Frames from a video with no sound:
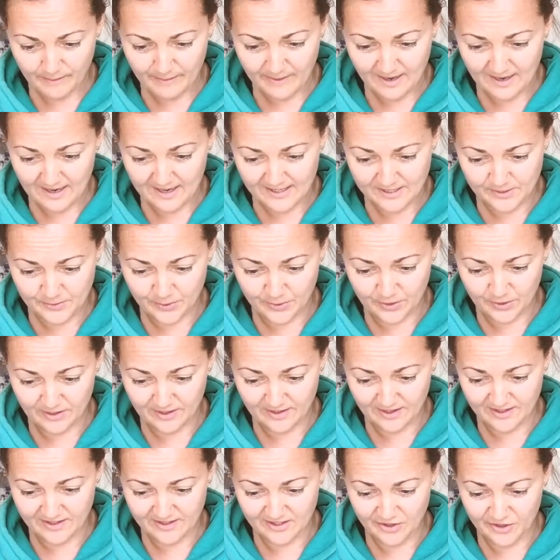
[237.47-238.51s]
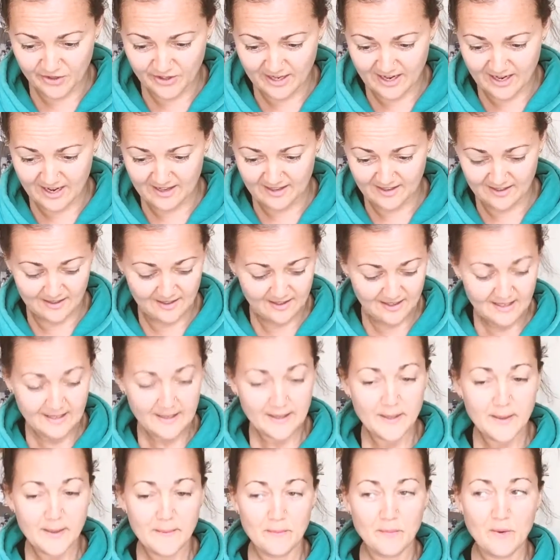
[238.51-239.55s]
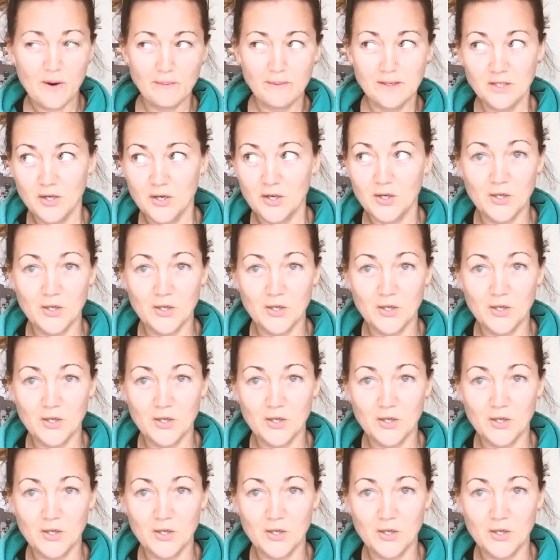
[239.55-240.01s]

password that I just created. Probably not